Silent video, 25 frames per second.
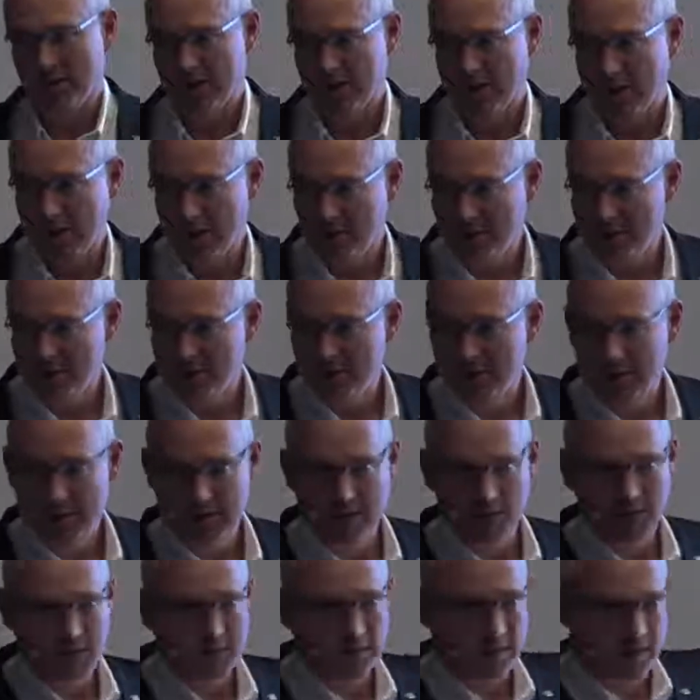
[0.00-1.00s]
times, either
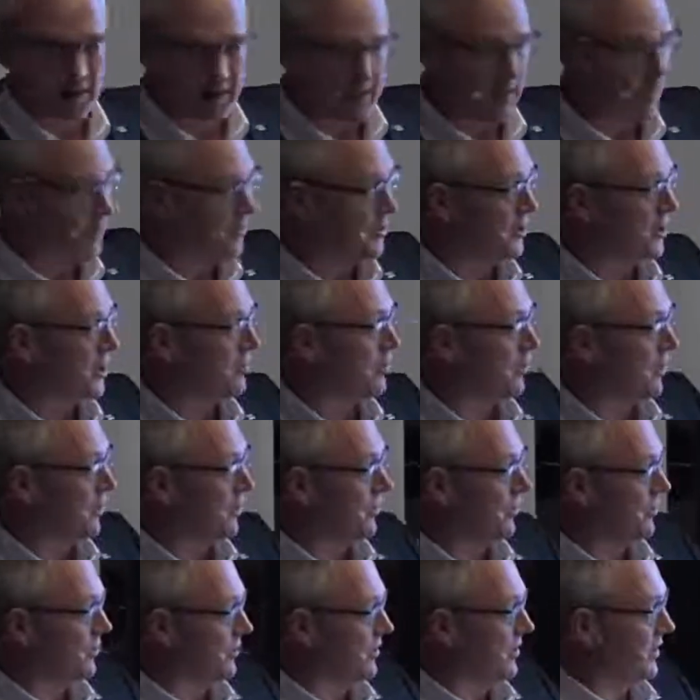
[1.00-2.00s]
doing exceptionally well
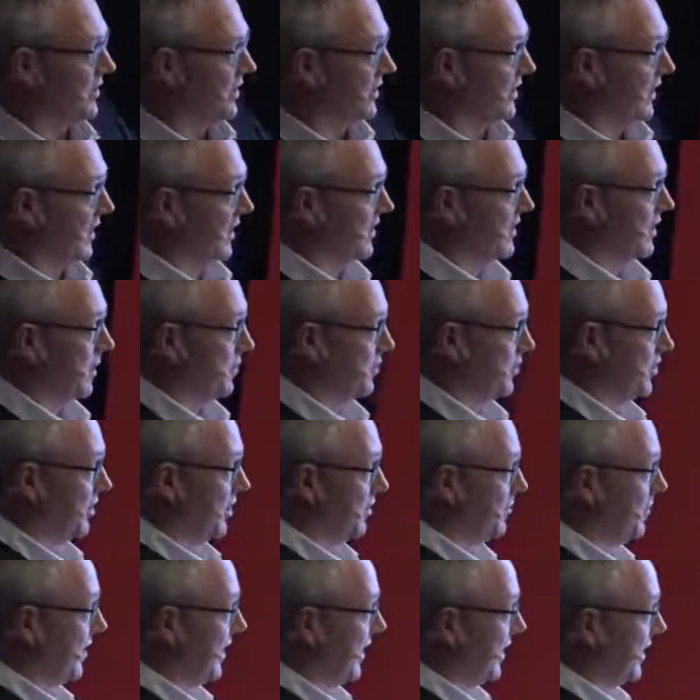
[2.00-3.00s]
or doing exceptionally
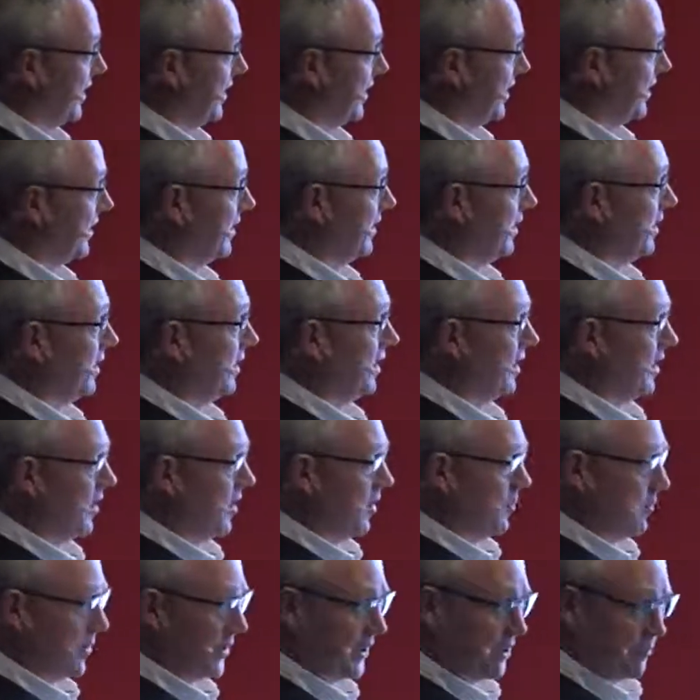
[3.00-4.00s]
badly.
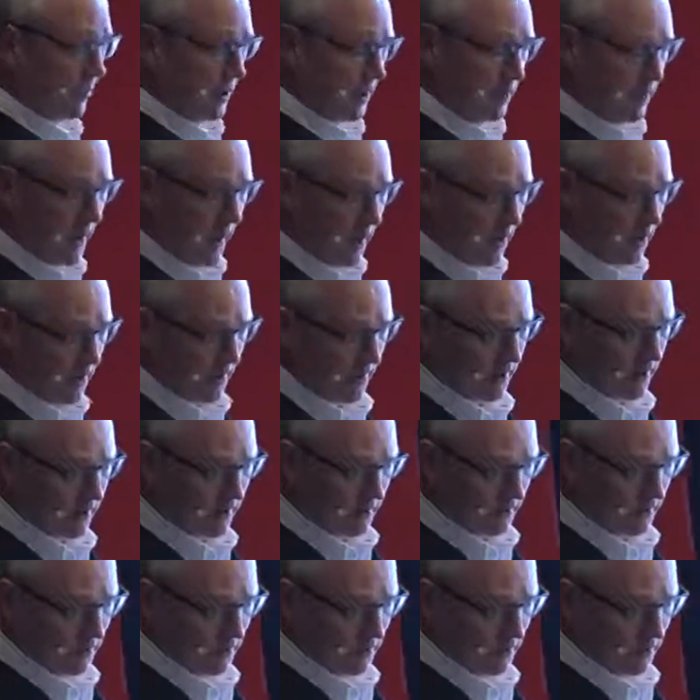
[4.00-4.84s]
But the real power,